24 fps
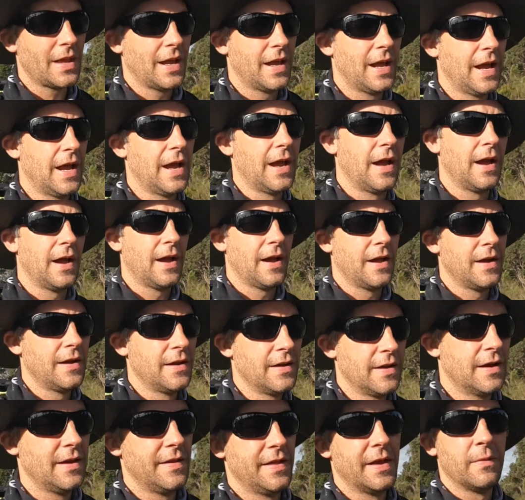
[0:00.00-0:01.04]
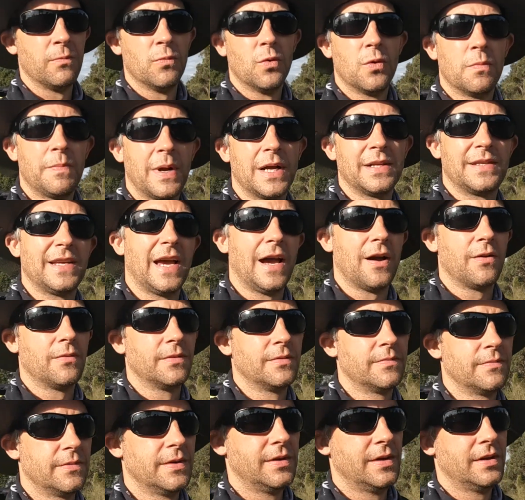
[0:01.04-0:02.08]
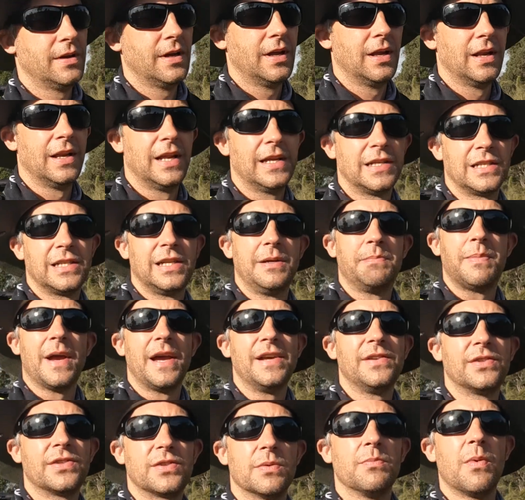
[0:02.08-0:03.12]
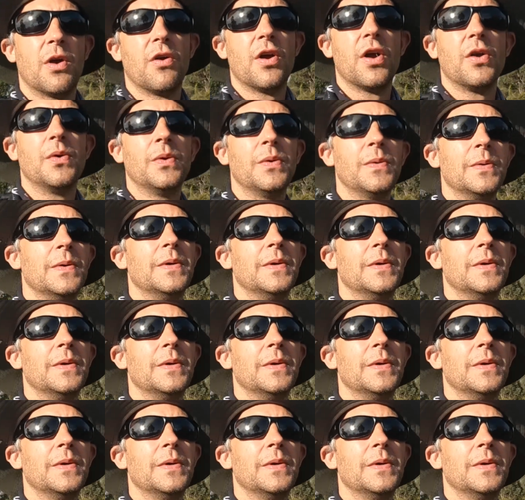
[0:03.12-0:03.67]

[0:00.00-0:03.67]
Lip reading: and then walk back down at a leisurely pace tomorrow.